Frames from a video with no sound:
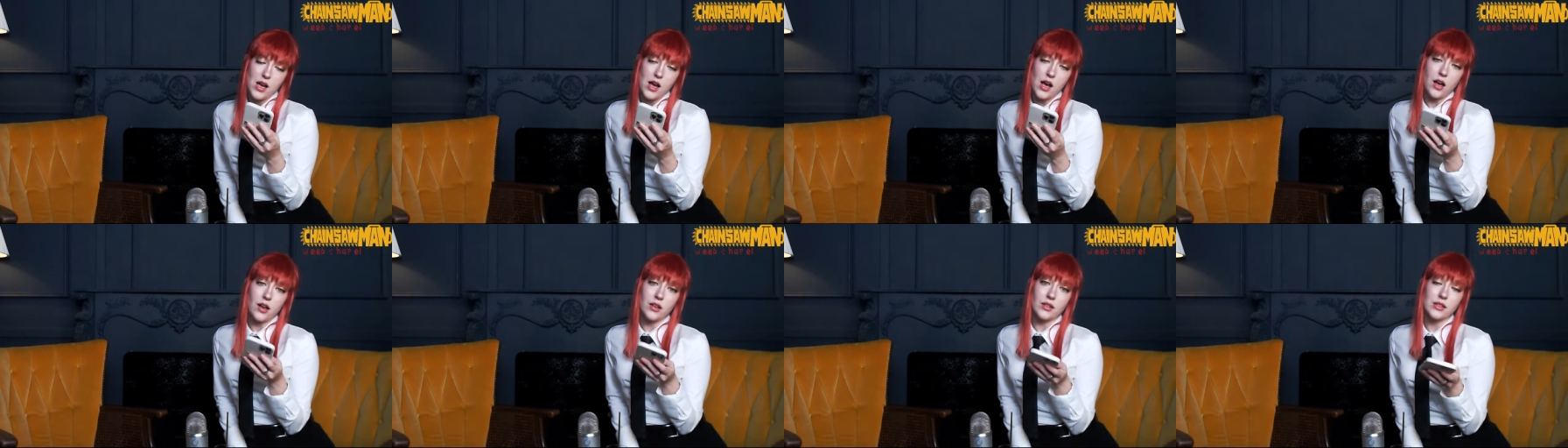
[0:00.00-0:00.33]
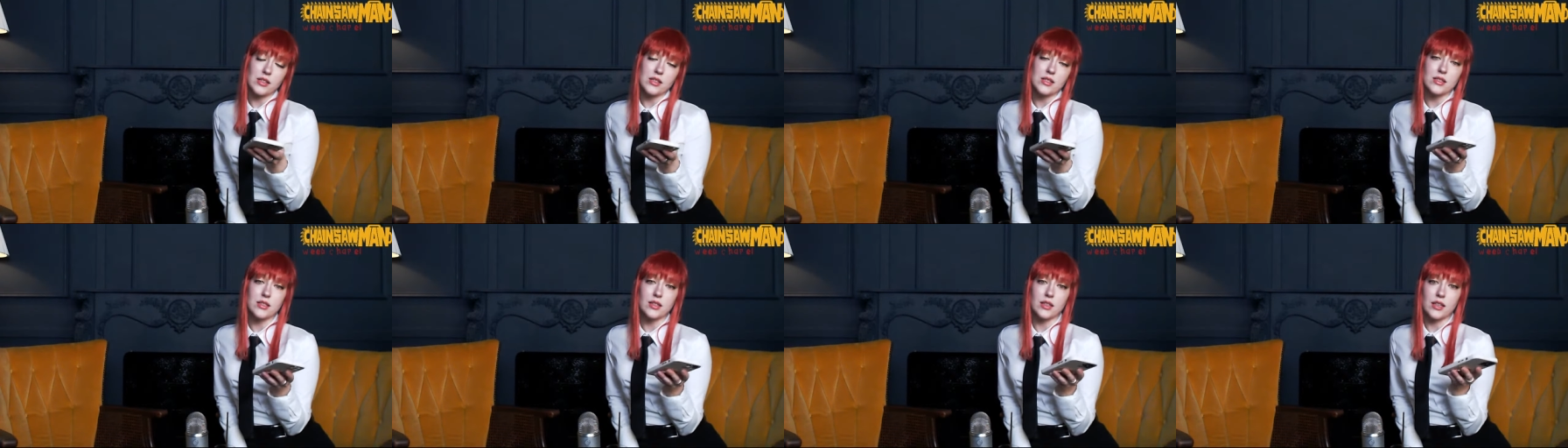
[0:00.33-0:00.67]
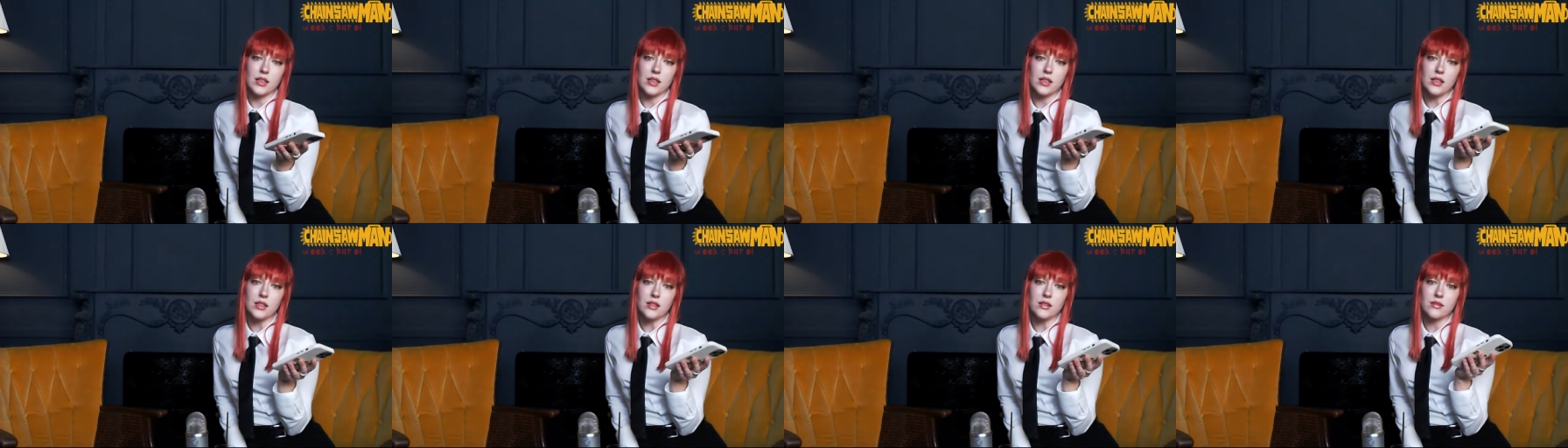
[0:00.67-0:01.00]

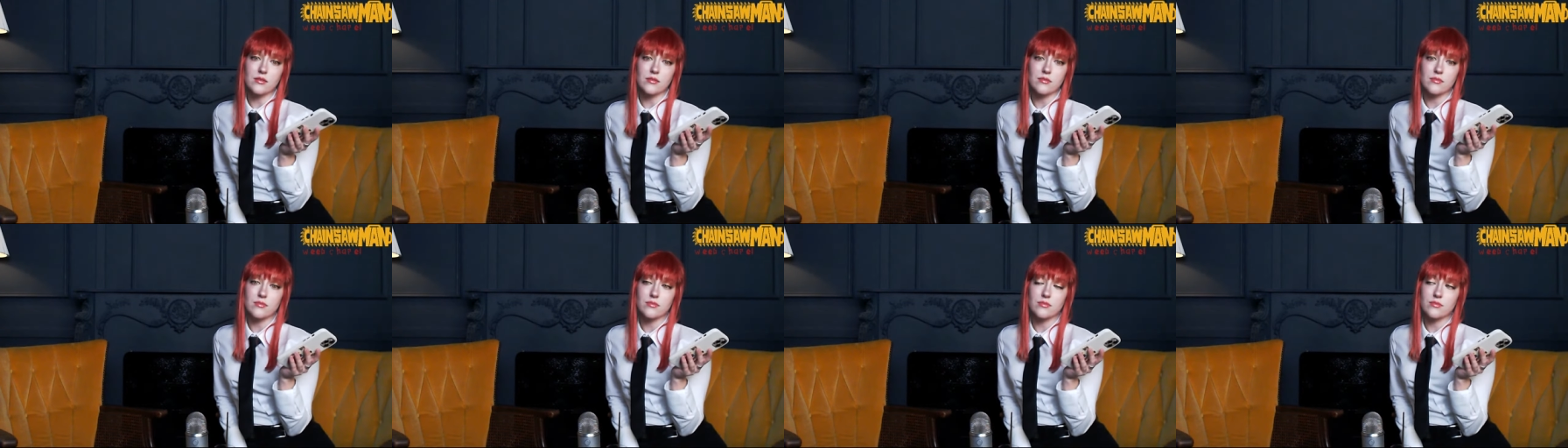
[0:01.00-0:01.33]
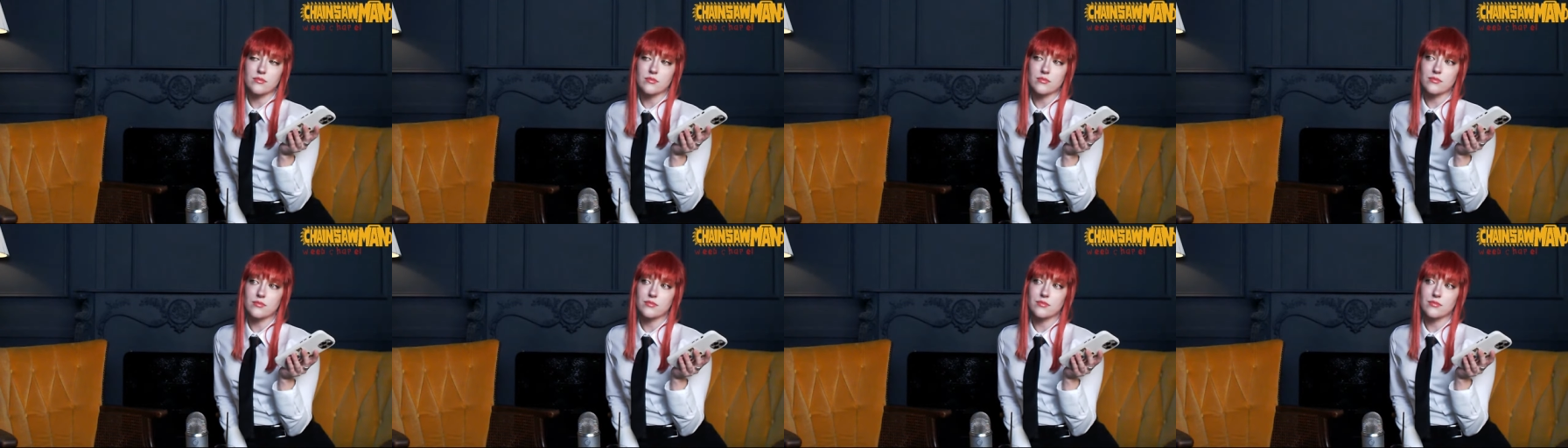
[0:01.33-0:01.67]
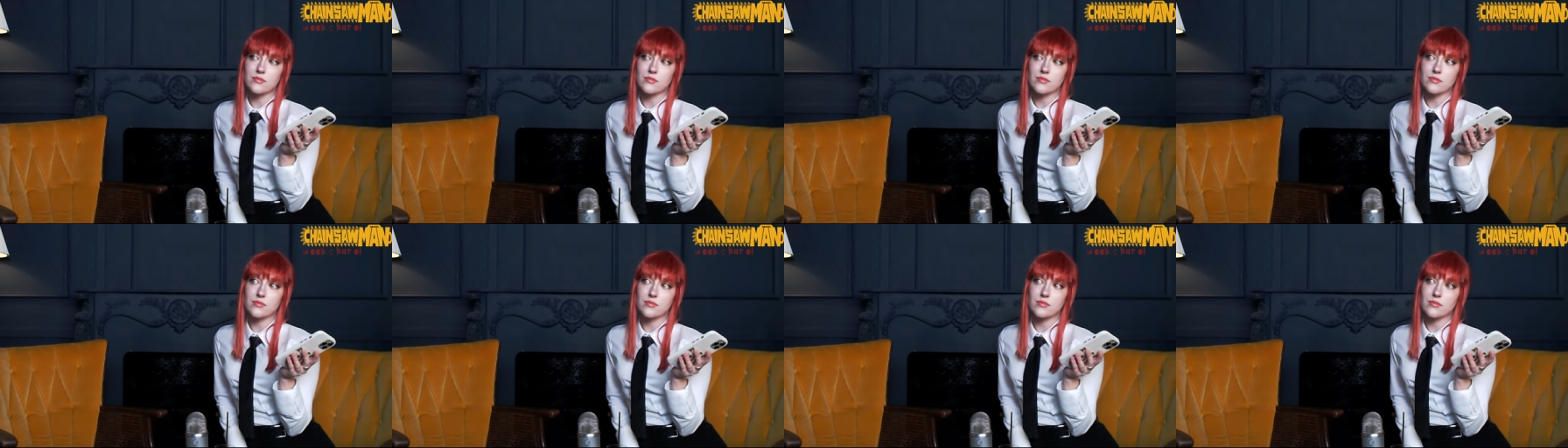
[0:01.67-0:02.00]
Honestly,
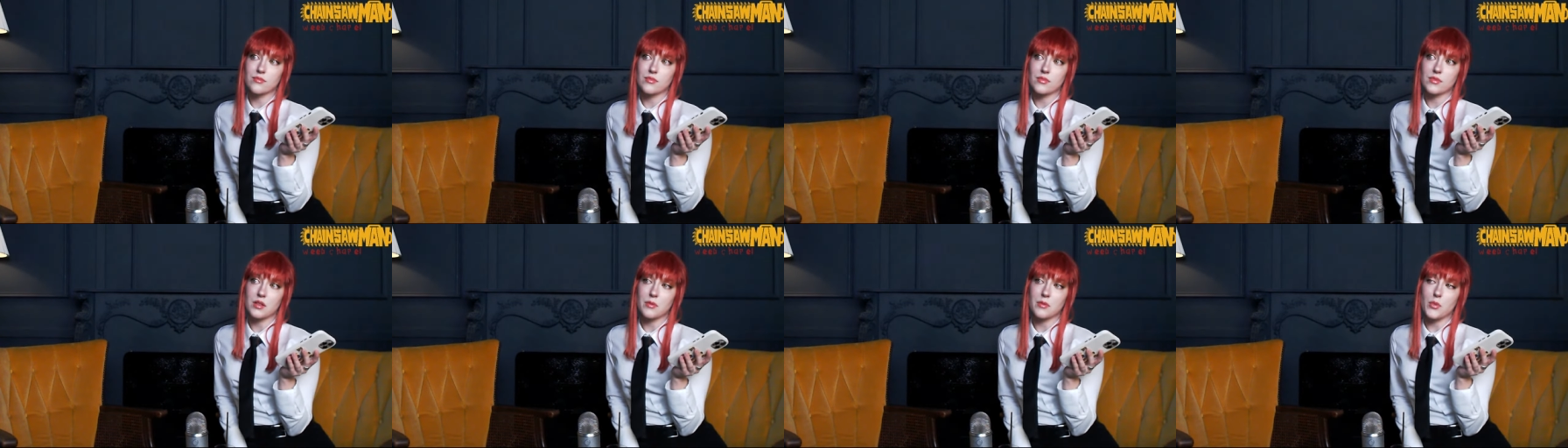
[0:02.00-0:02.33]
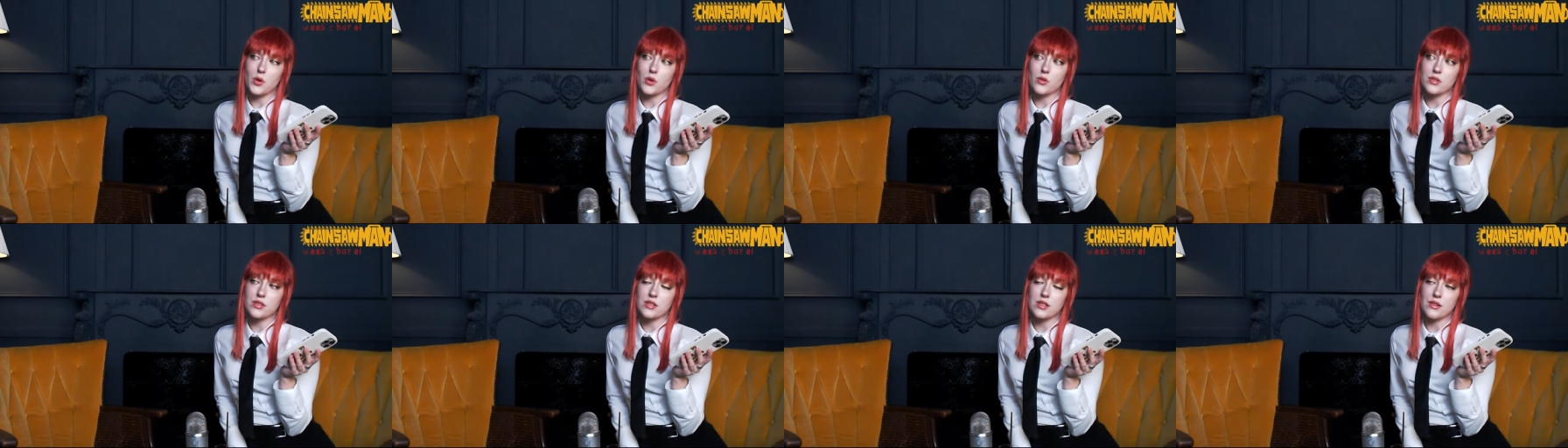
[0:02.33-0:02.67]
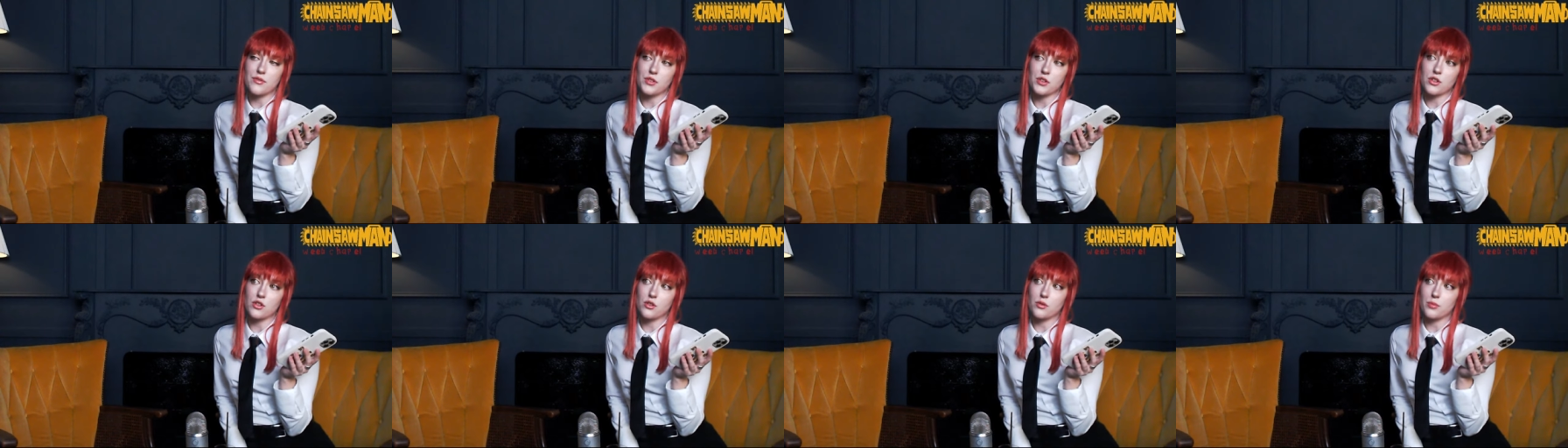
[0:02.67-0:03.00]
the most
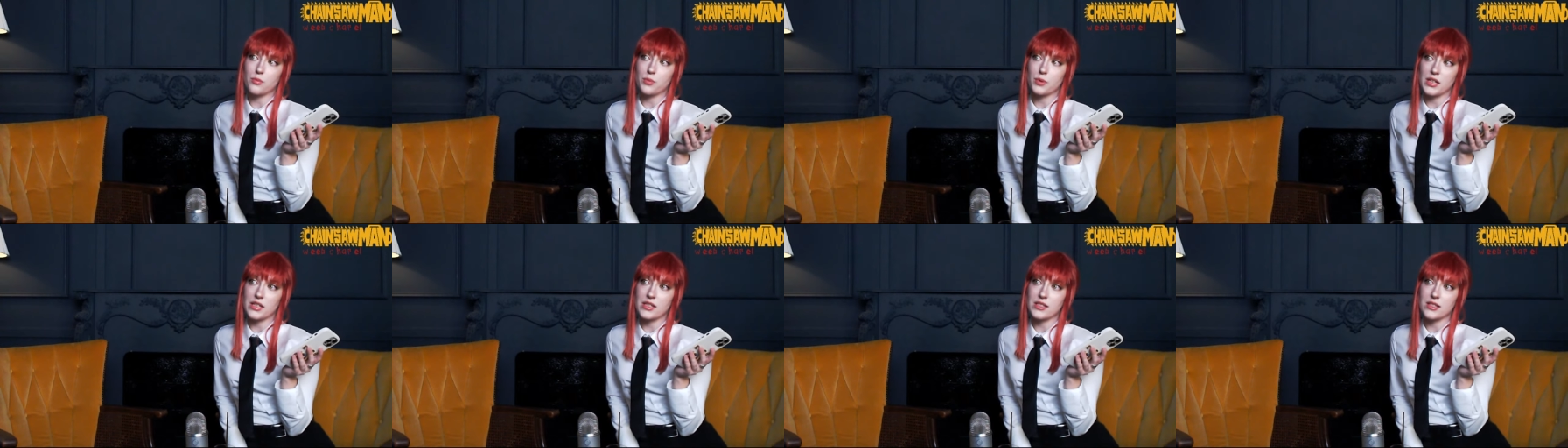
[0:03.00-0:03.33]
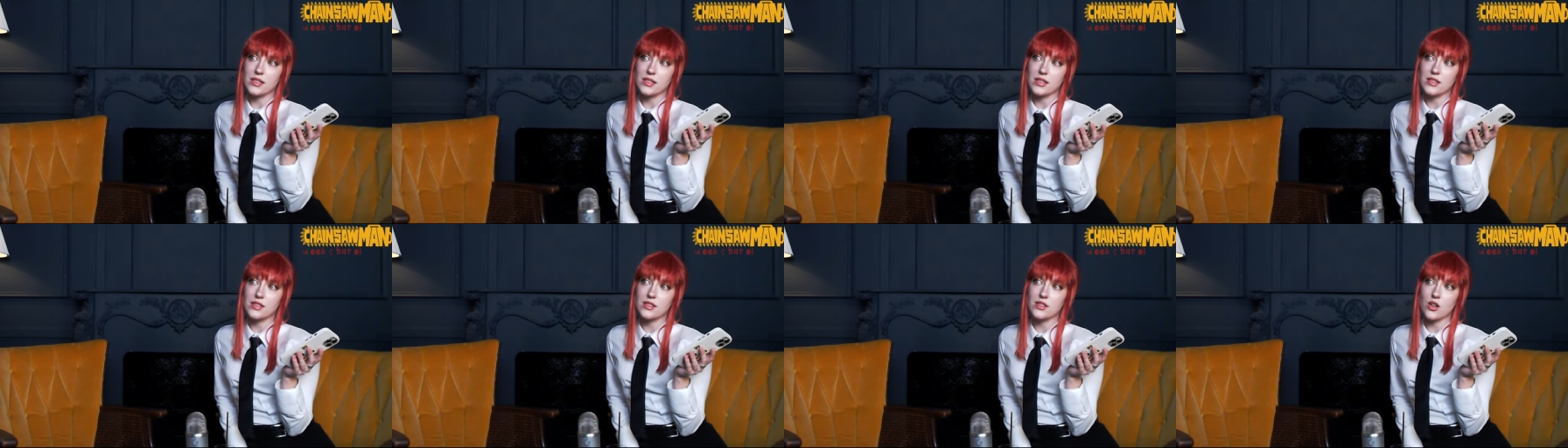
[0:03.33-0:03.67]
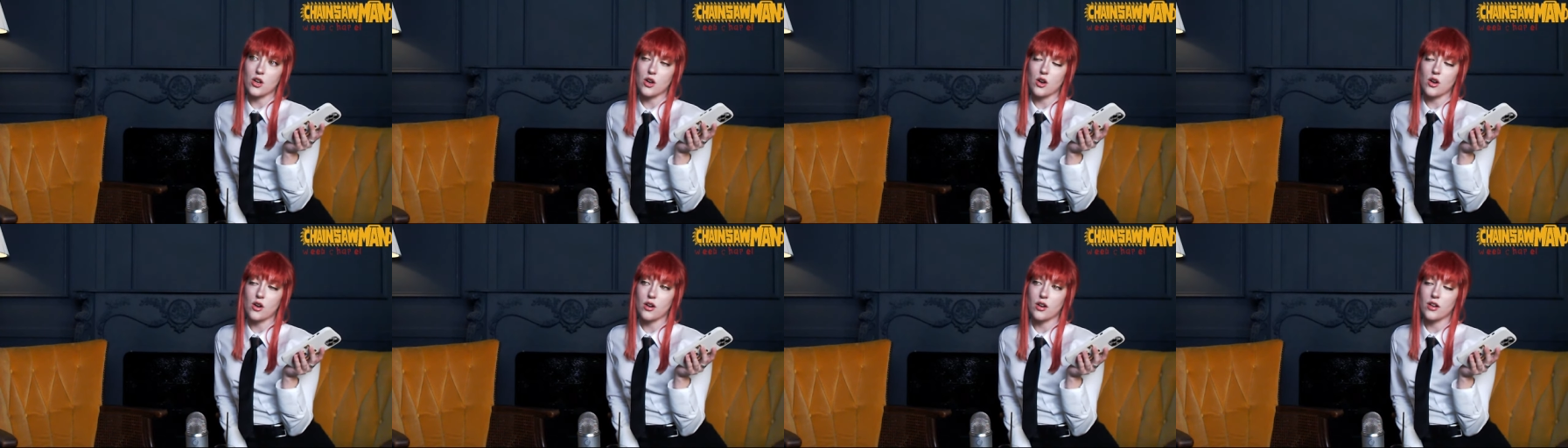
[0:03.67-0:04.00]
difficult places
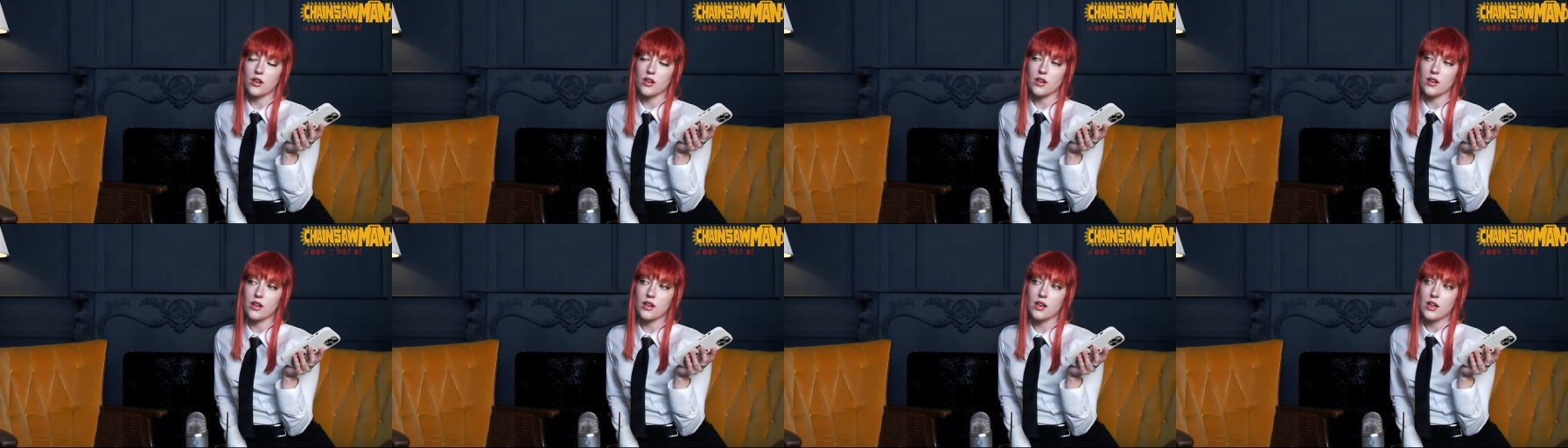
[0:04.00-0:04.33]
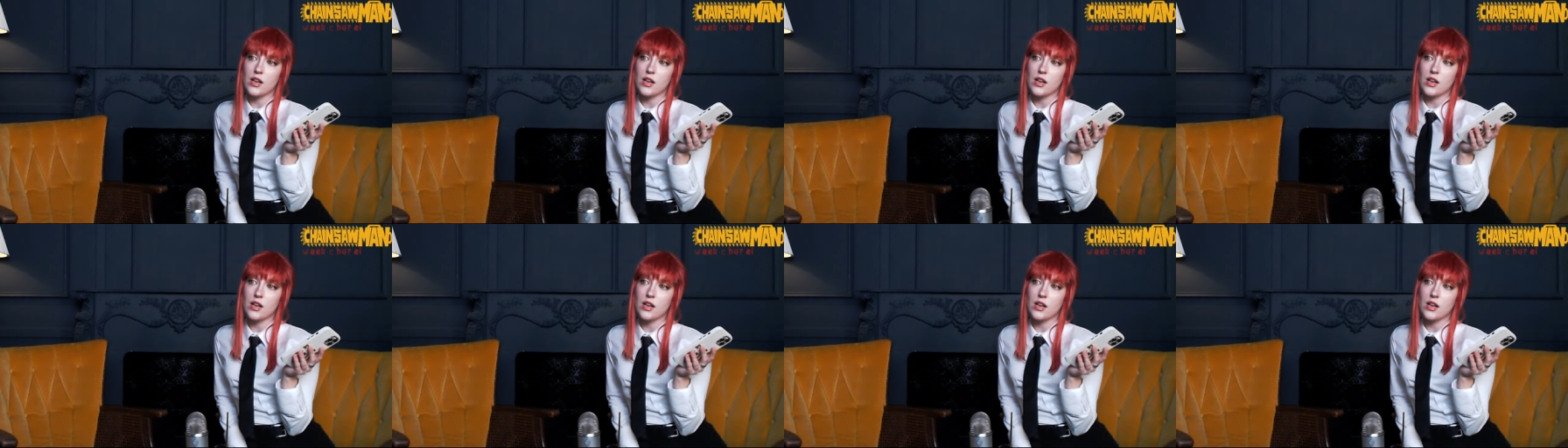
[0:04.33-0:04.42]
are